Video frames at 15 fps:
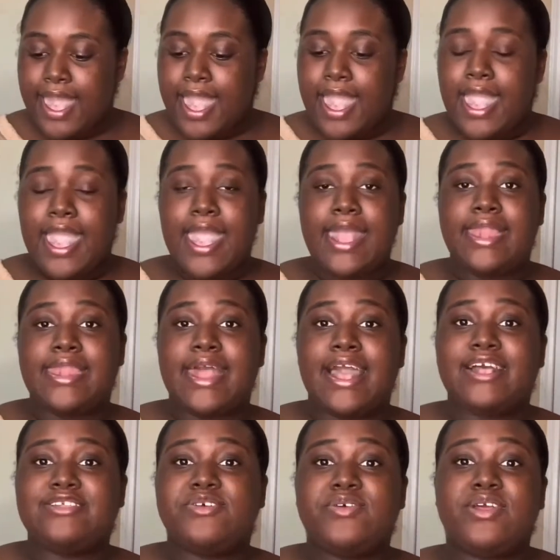and next
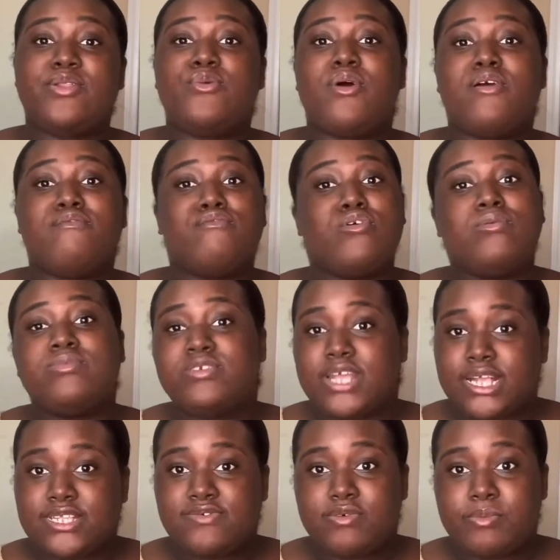you can do a room
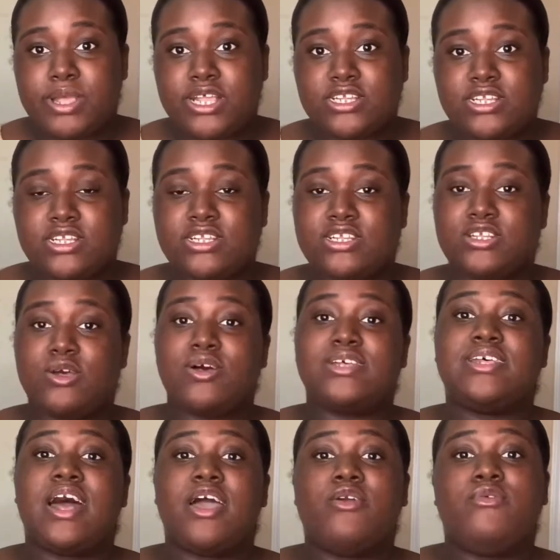transformation. Show us
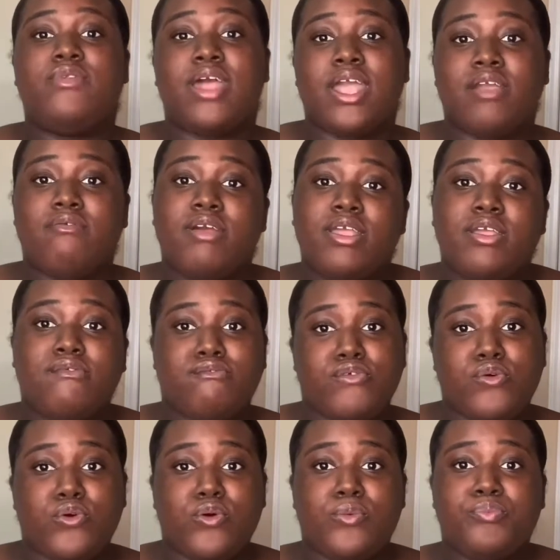how you decorate your
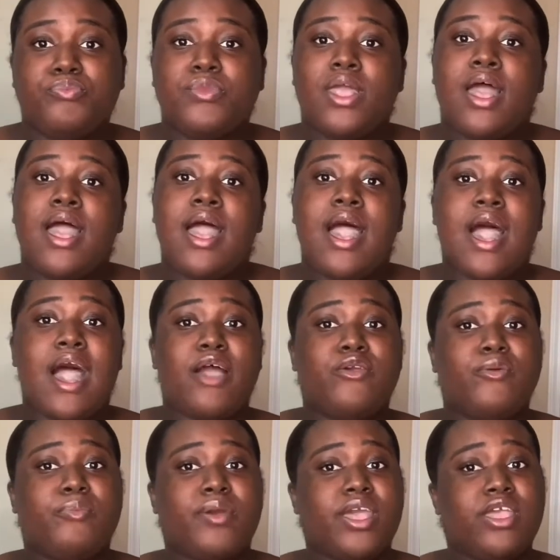room, how you
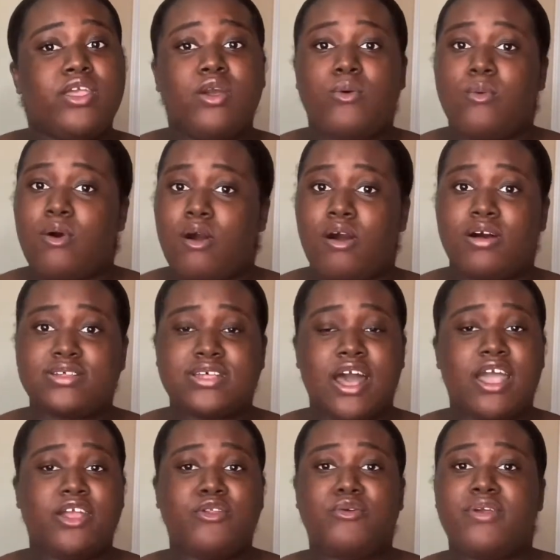paint your walls, how you
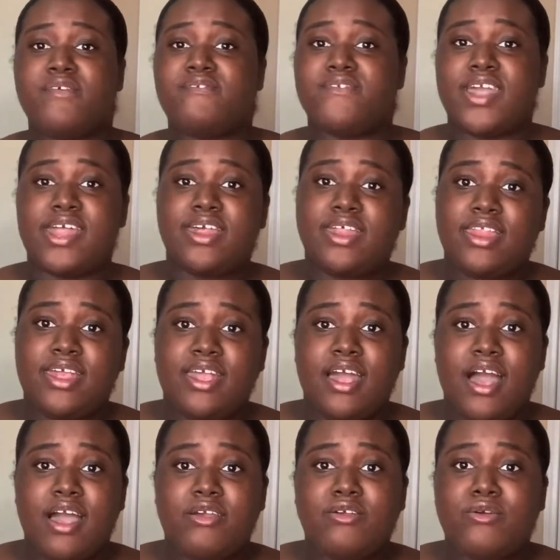do your vanity, how
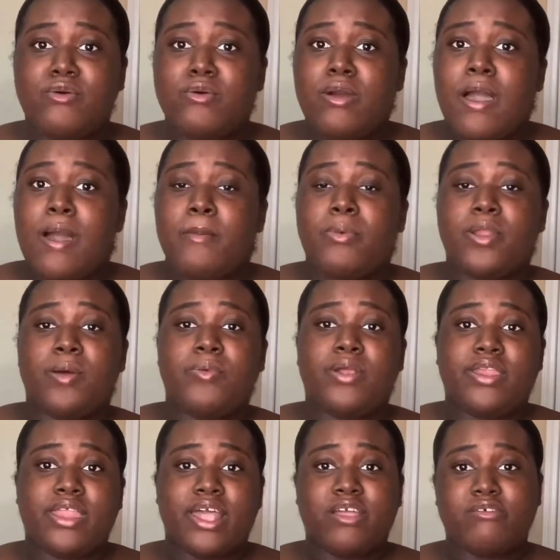you put up your
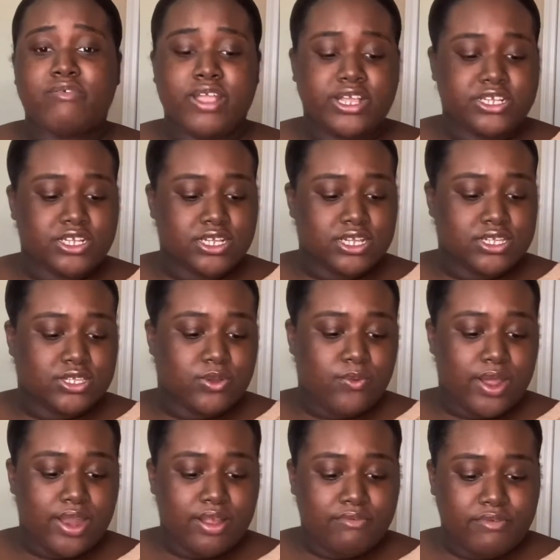decorations or
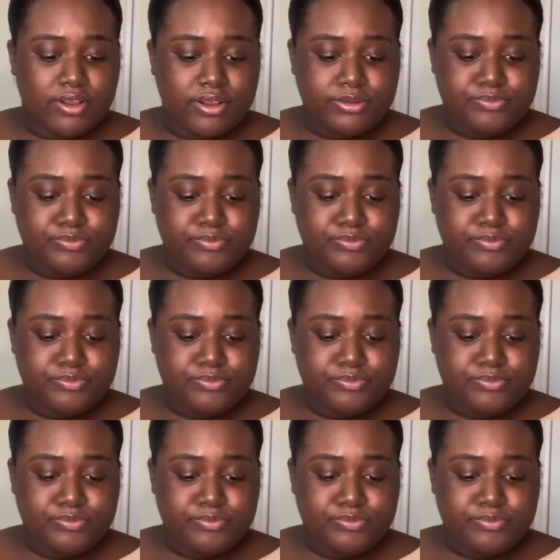whatever.